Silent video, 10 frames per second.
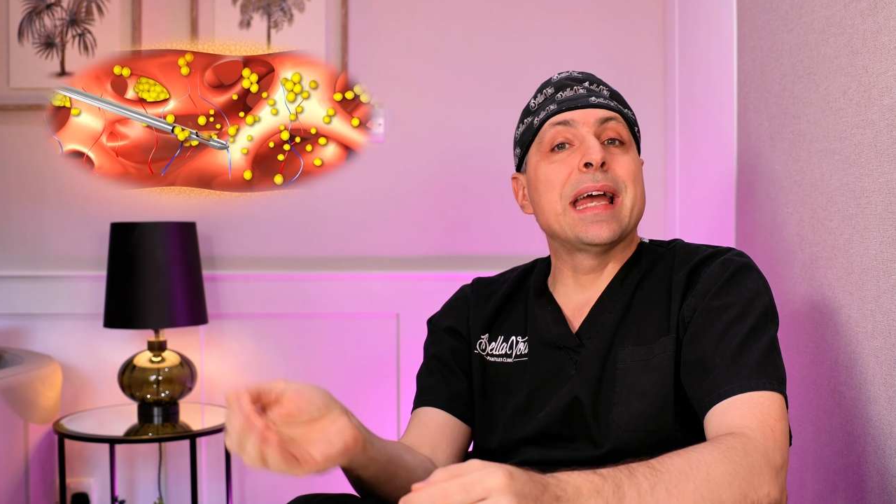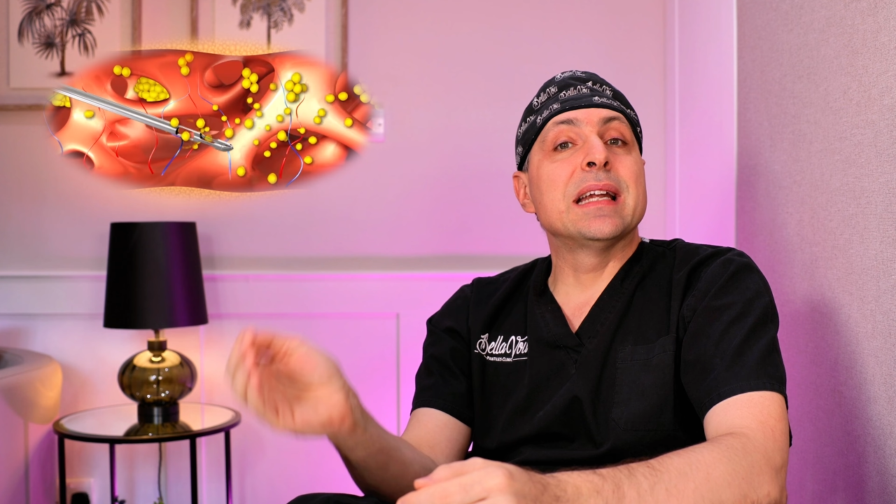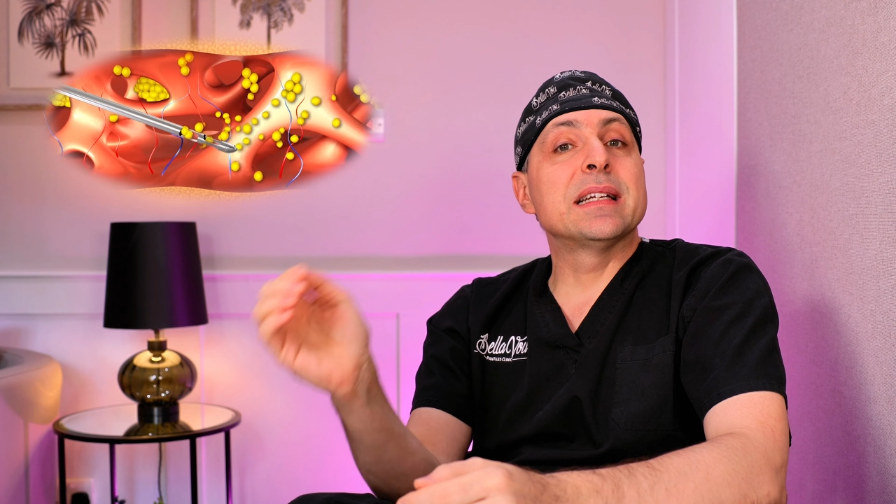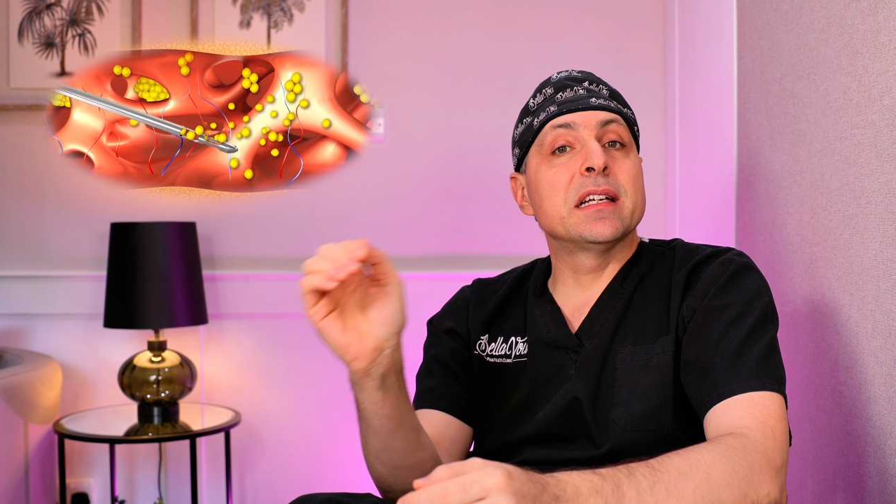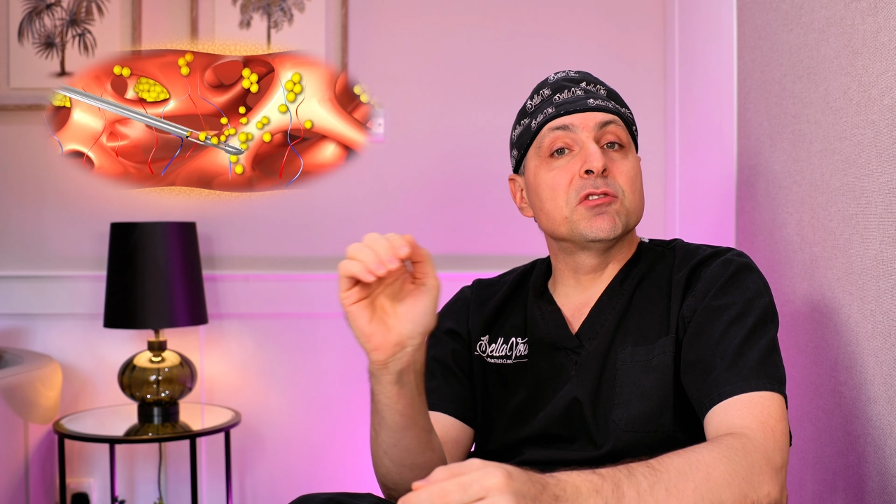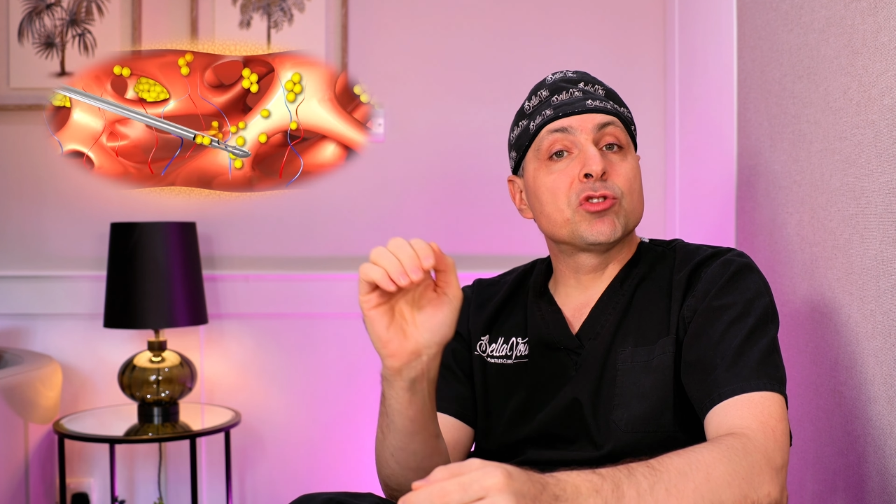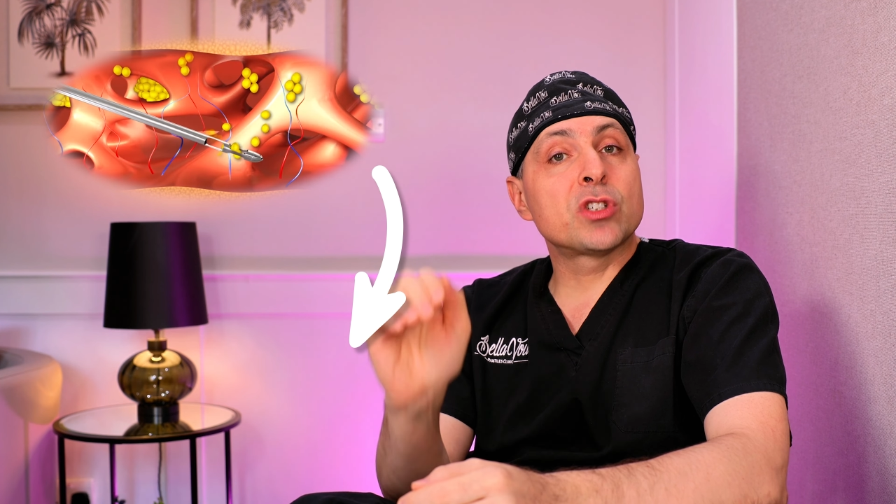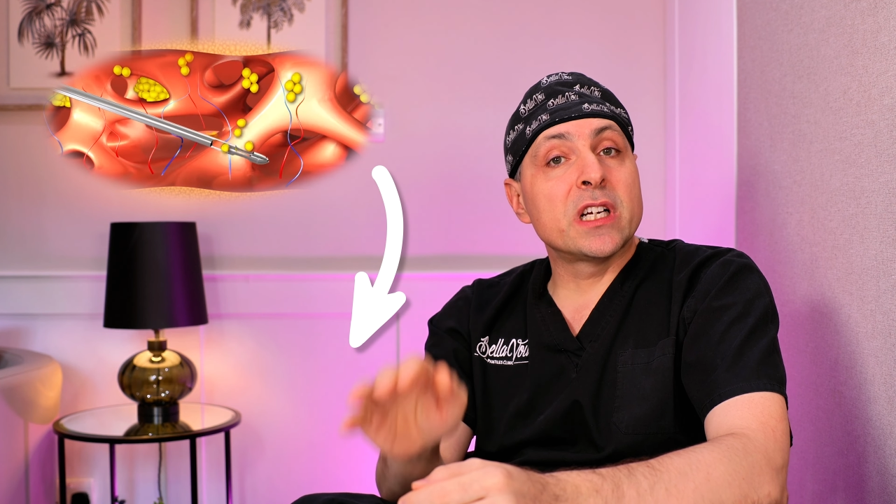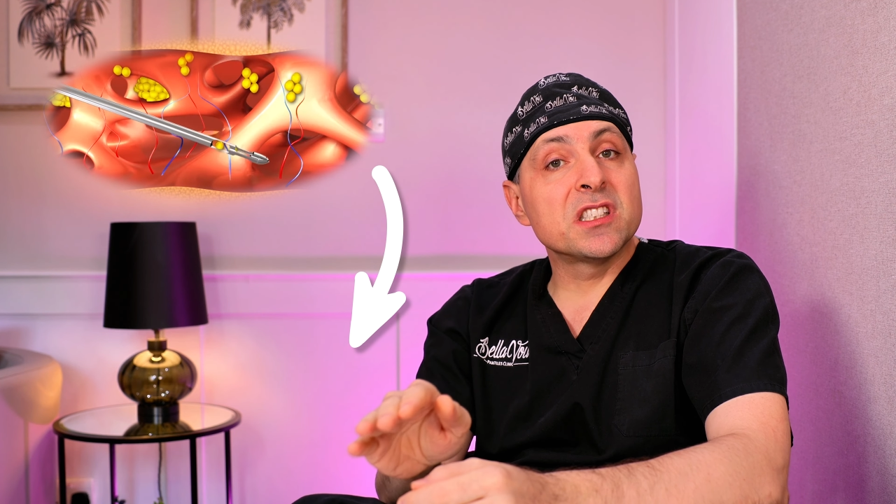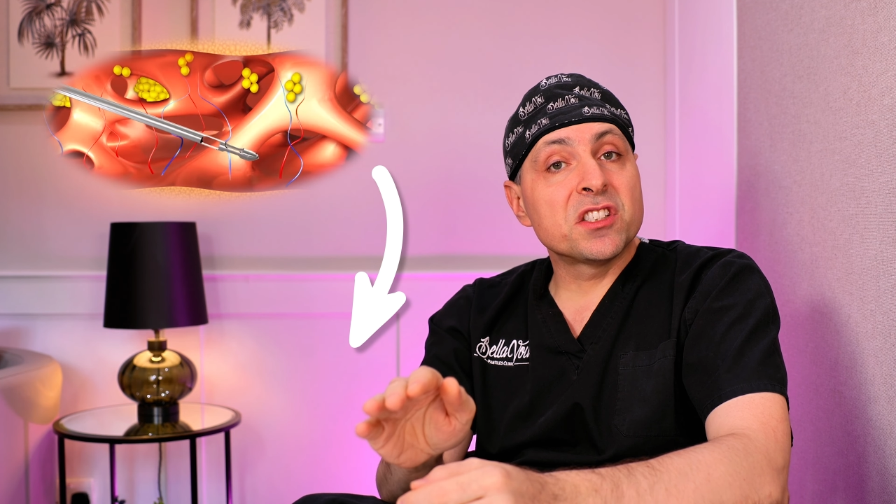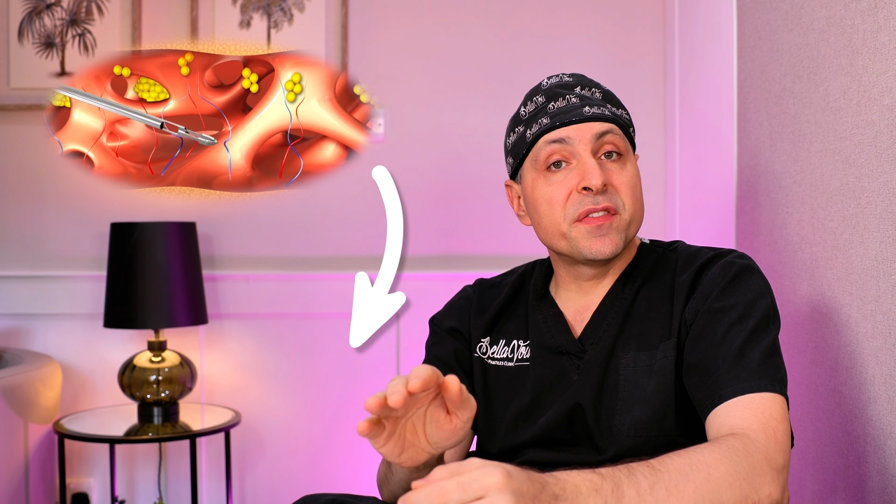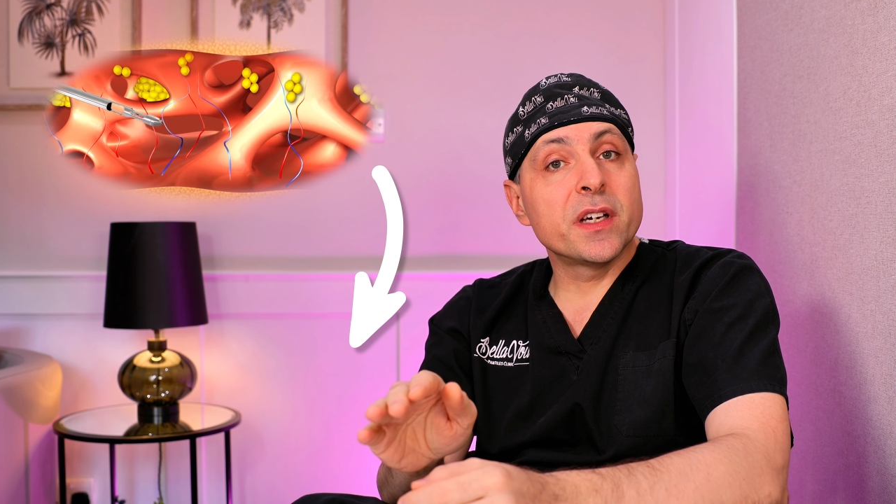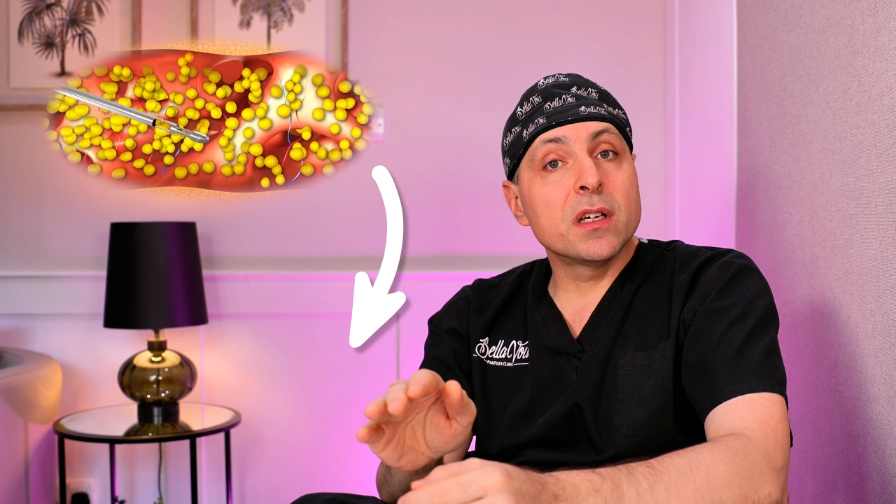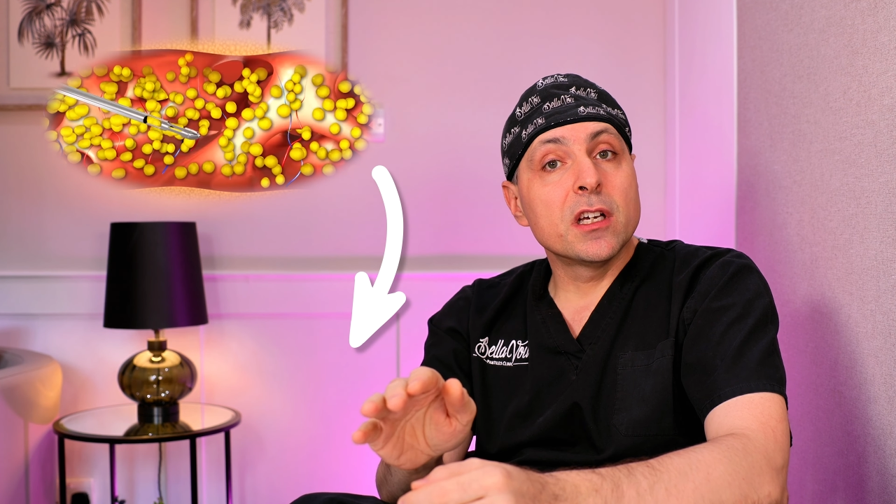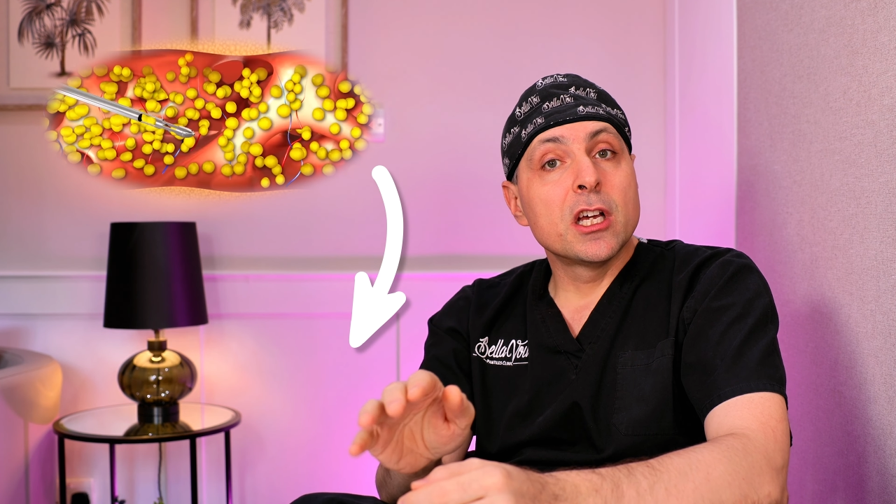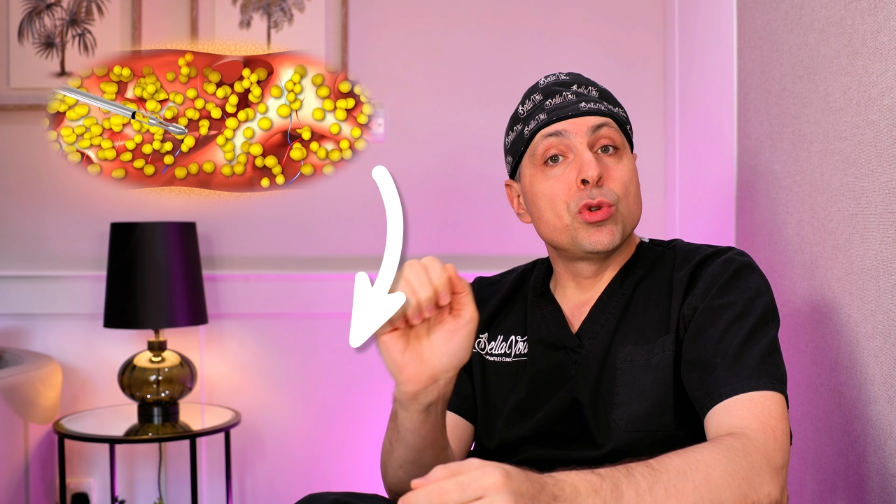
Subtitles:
and then transfer